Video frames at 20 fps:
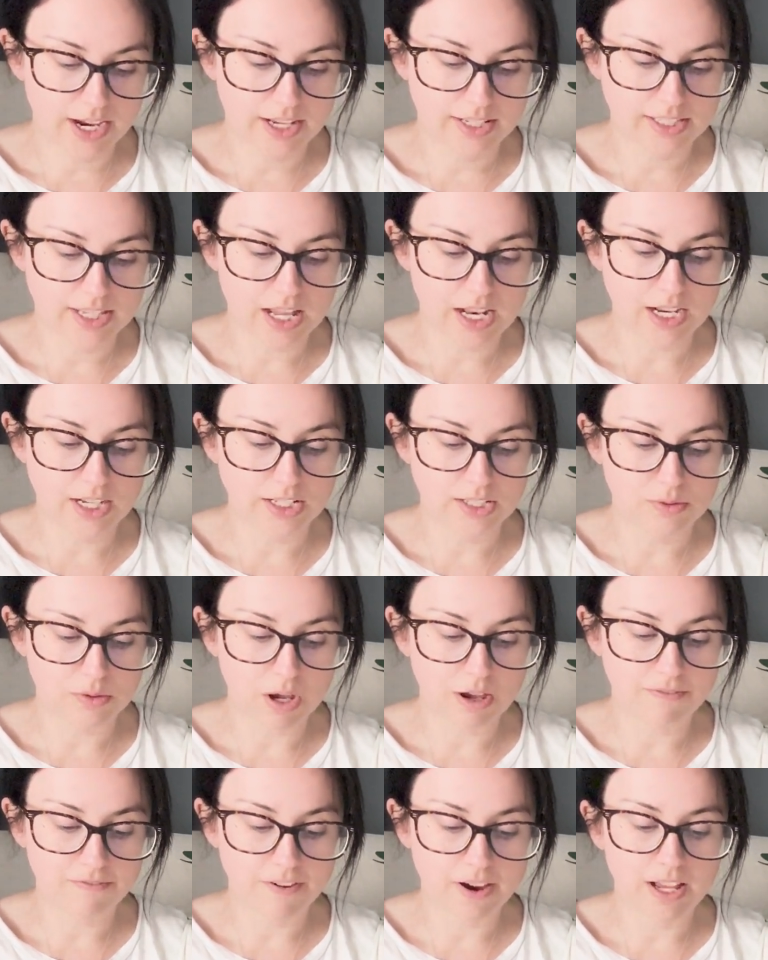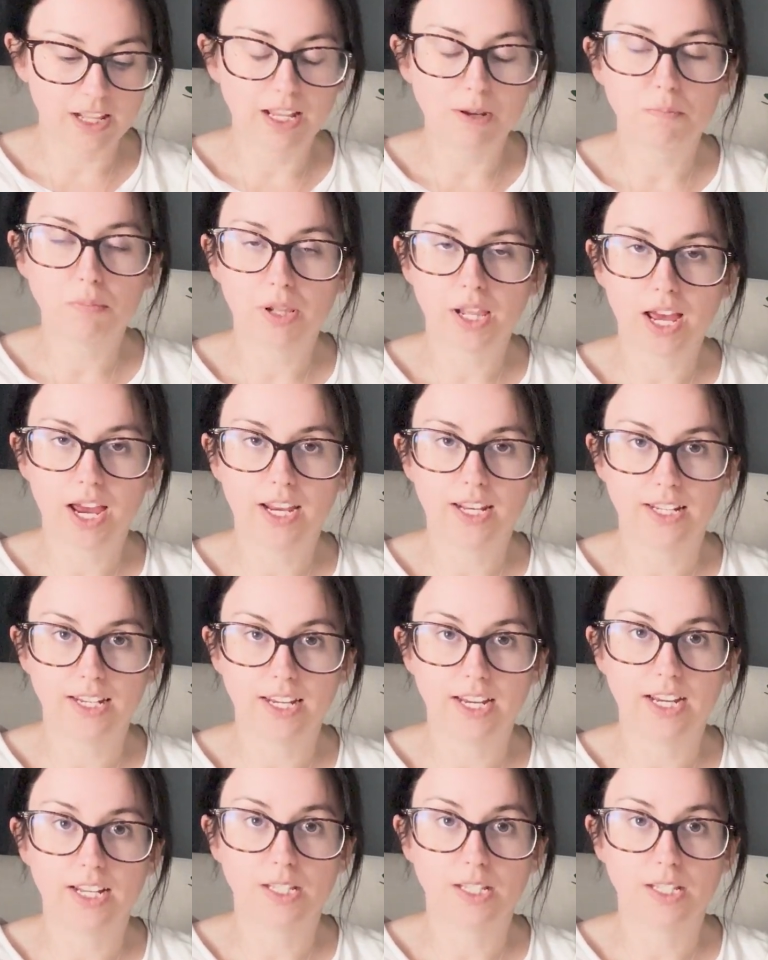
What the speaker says: I said, it's a fairly plain knit.